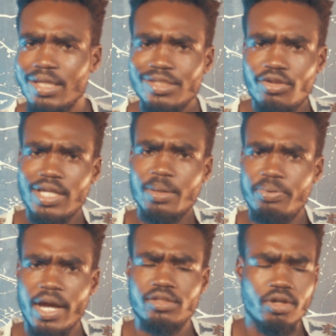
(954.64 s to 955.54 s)
Is it not the
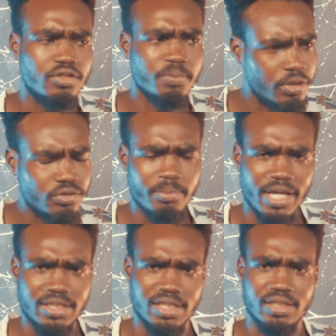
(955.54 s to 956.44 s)
price you are supposed to
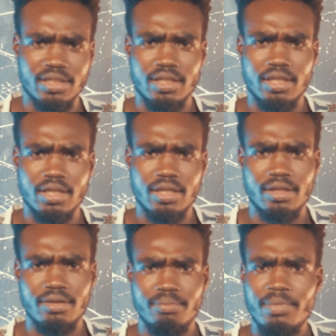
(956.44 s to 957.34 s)
mention?
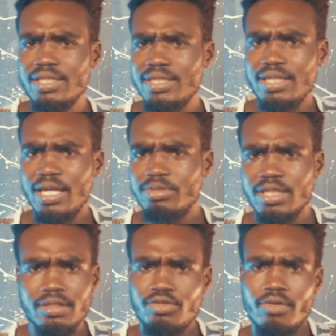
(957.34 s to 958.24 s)
Mention names.
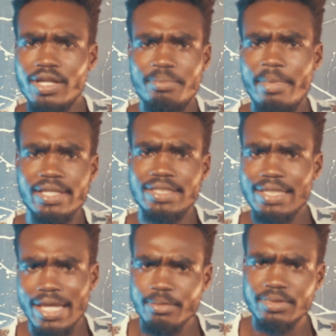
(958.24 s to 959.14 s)
He's already
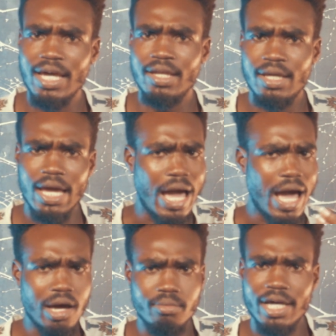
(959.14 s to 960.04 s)
mentioned names. That
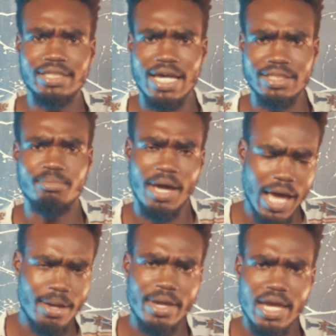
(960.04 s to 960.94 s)
how much has
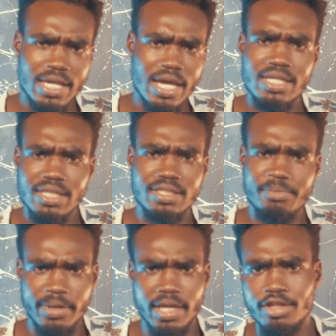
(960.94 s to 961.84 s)
Mahama and the
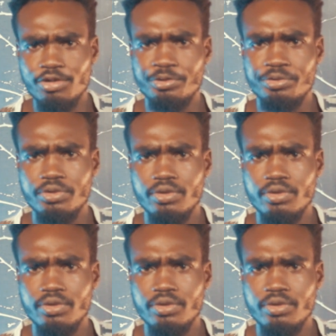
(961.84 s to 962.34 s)
NDC paid you?